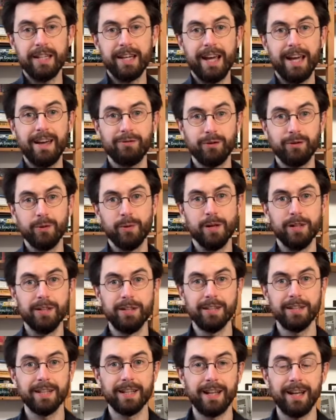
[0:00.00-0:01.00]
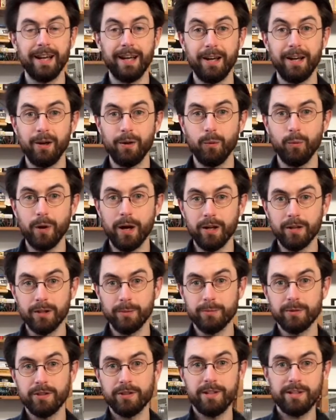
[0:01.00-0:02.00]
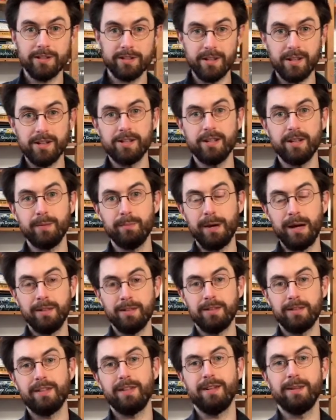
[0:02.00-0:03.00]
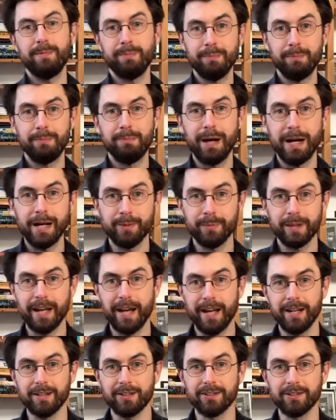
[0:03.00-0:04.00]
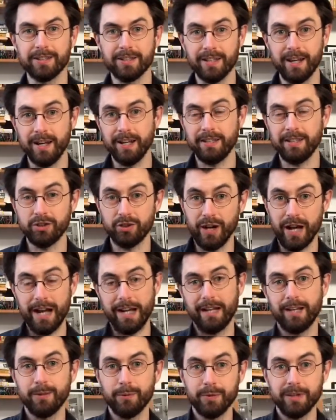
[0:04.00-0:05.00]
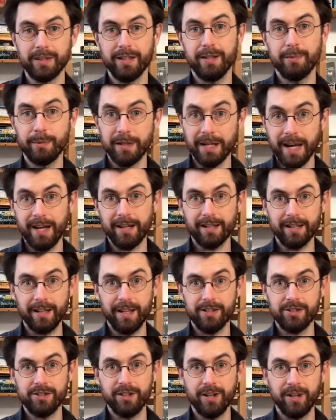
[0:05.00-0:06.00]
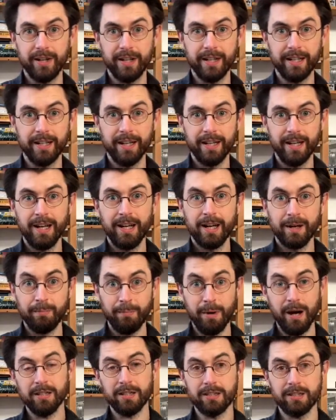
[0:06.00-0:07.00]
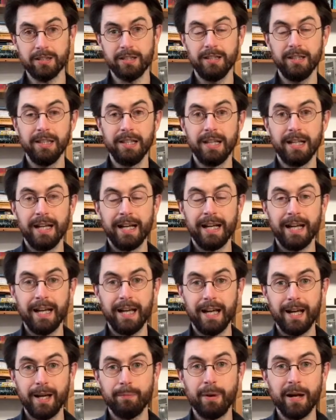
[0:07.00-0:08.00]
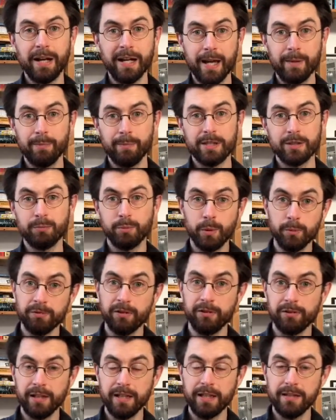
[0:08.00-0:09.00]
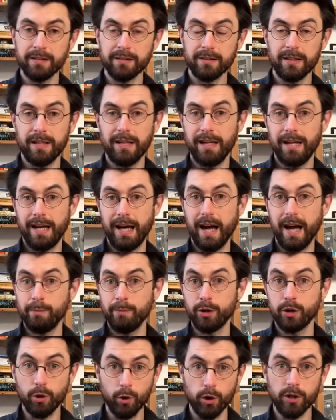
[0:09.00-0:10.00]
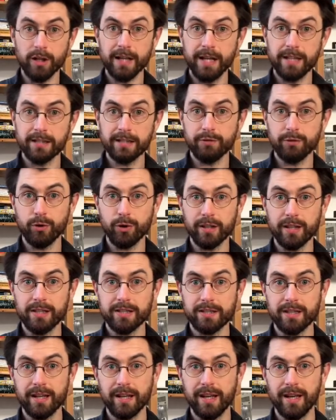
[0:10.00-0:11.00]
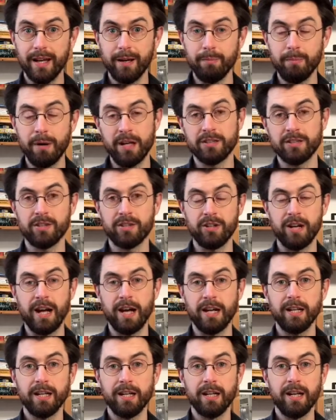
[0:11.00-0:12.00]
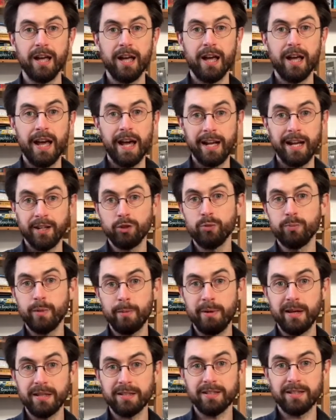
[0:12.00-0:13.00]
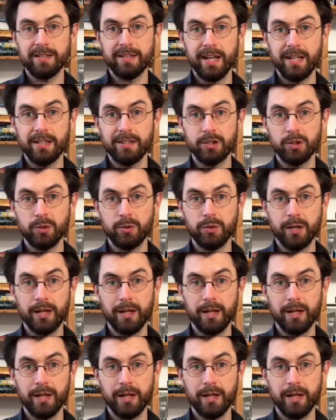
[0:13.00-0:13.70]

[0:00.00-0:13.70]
everyone. Welcome to this session about the biomechanical design track within the mechanical engineering master. My name is Bob van Vliet. I'm the coordinator for this master track, and I'll do my best today to